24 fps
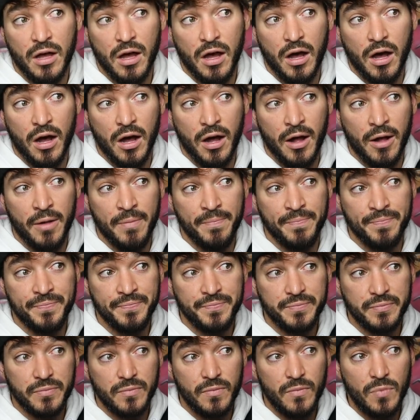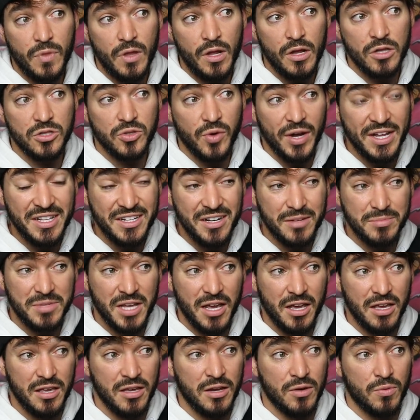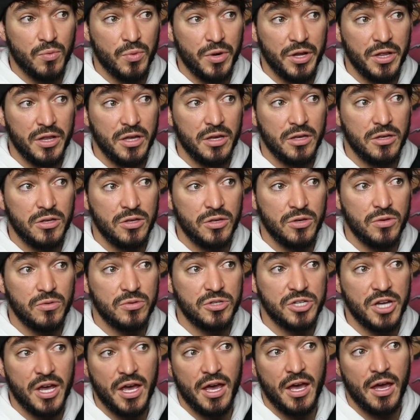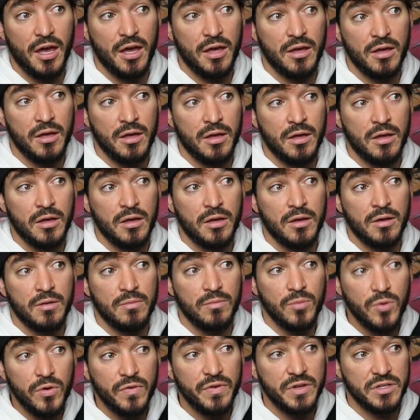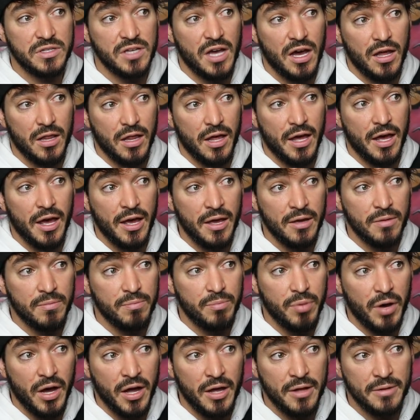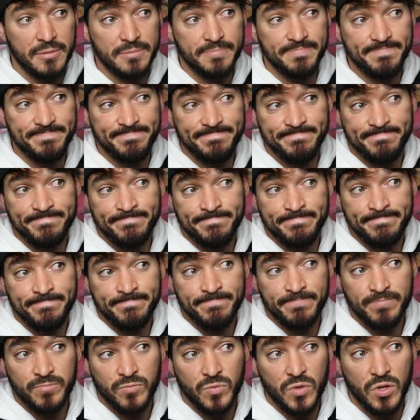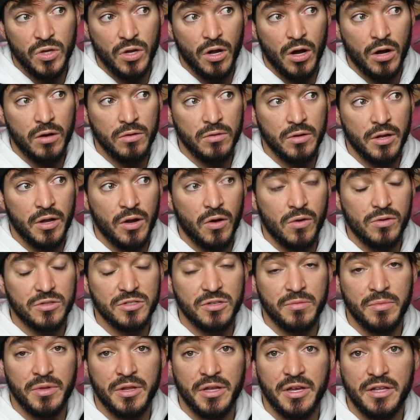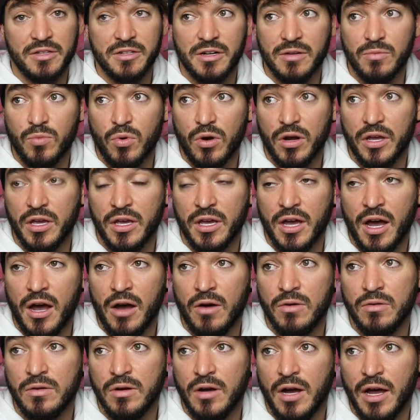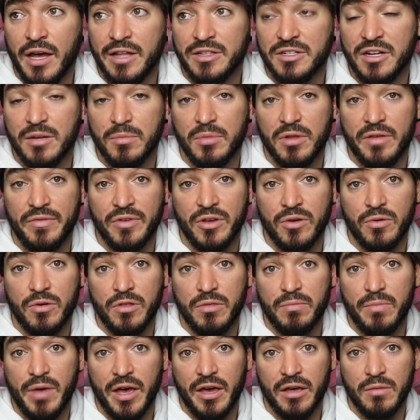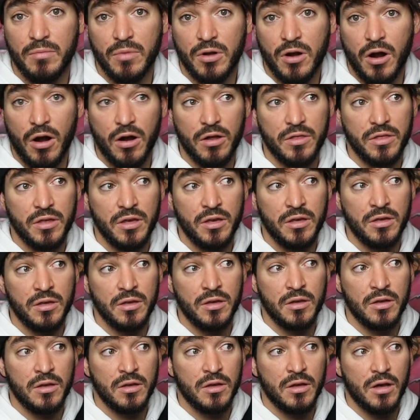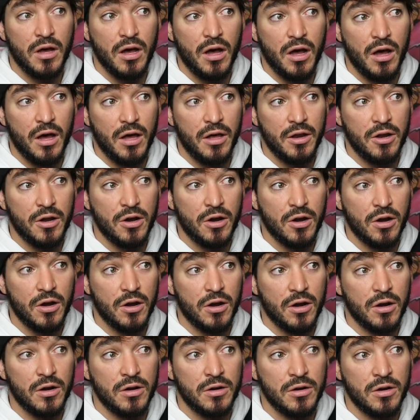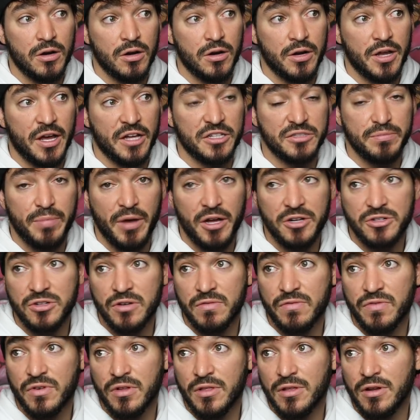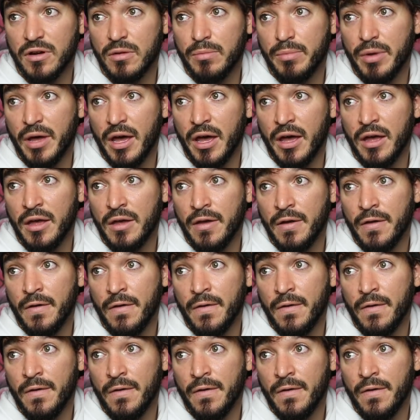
So I ended up taking a really huge hit moving to LA, but you know, it ultimately ended up working out. I ended up living with Megan McCarthy in her guest bedroom for a little bit.